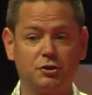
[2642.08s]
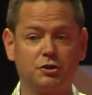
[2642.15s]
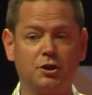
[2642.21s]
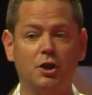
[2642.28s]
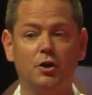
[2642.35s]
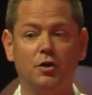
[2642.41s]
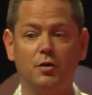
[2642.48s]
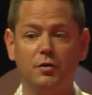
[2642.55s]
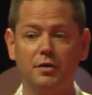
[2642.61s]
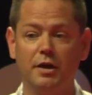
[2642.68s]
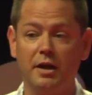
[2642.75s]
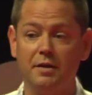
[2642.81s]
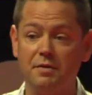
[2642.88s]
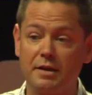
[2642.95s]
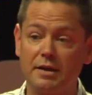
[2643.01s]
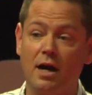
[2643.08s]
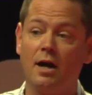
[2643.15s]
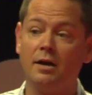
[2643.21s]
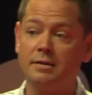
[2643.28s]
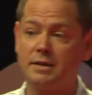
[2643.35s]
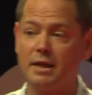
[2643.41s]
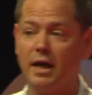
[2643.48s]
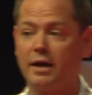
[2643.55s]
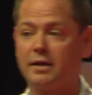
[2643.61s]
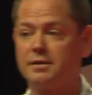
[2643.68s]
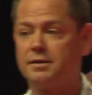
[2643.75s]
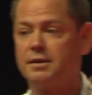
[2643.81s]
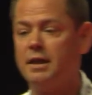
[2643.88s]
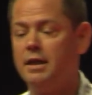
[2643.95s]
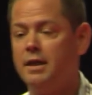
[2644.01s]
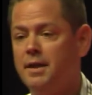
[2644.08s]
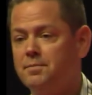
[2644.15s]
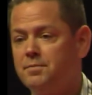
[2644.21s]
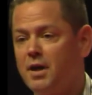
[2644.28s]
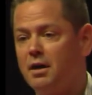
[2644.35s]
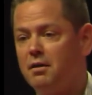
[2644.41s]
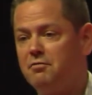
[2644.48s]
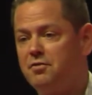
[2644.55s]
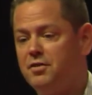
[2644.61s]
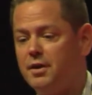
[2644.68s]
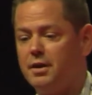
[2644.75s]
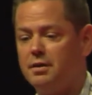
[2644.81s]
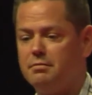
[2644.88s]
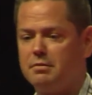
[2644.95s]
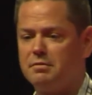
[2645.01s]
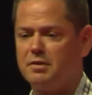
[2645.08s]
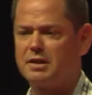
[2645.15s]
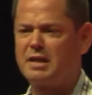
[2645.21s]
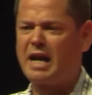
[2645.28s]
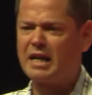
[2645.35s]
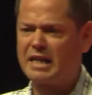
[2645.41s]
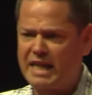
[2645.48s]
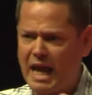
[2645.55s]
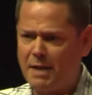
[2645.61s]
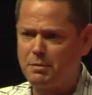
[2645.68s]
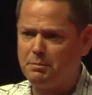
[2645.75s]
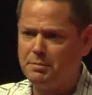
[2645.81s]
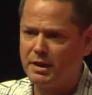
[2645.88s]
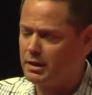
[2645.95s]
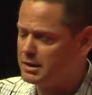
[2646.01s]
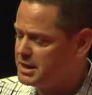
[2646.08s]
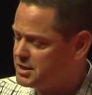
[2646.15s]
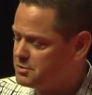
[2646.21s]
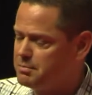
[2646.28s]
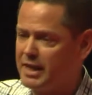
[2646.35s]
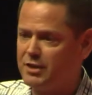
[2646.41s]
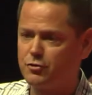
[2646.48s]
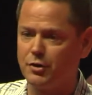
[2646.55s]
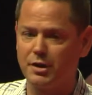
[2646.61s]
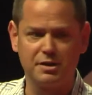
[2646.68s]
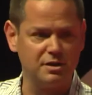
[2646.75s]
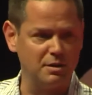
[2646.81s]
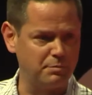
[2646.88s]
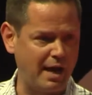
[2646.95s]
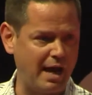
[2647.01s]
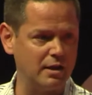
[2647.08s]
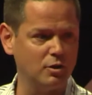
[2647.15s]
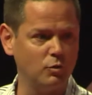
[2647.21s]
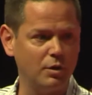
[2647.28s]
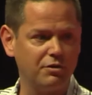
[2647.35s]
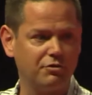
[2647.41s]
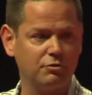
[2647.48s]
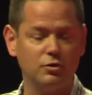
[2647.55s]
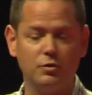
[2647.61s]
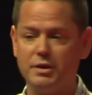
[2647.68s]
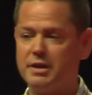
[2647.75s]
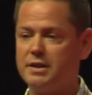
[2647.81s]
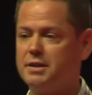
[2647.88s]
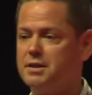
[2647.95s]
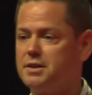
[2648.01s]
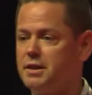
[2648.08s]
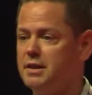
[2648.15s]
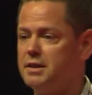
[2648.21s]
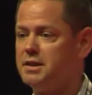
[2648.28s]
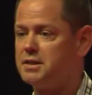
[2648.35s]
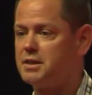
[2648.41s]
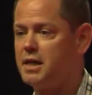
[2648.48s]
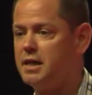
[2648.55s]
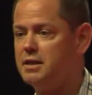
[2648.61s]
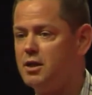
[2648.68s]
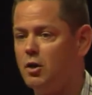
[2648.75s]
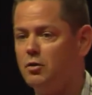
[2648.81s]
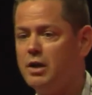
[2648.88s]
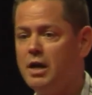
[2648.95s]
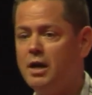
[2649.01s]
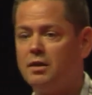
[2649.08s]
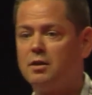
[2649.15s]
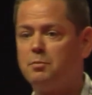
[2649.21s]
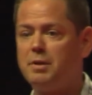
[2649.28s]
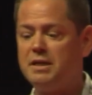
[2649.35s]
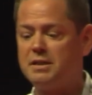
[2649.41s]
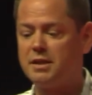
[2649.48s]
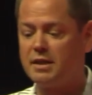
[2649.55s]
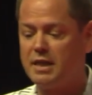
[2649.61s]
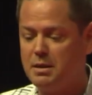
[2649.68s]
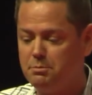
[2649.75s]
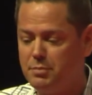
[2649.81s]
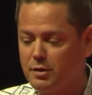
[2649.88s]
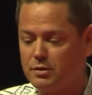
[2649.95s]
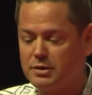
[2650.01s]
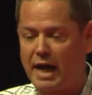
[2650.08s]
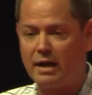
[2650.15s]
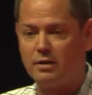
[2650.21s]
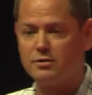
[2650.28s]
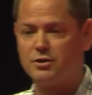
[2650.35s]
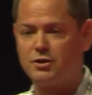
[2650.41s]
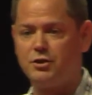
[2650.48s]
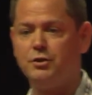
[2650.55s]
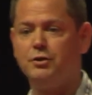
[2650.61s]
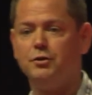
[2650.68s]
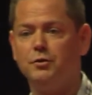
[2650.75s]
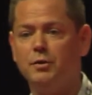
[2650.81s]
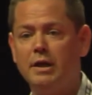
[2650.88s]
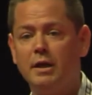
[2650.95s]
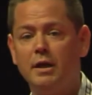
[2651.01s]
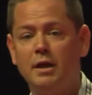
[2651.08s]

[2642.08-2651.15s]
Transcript: shown in the context of the kind of capabilities matrix that Paolo went through in his keynote, the piece that he built out to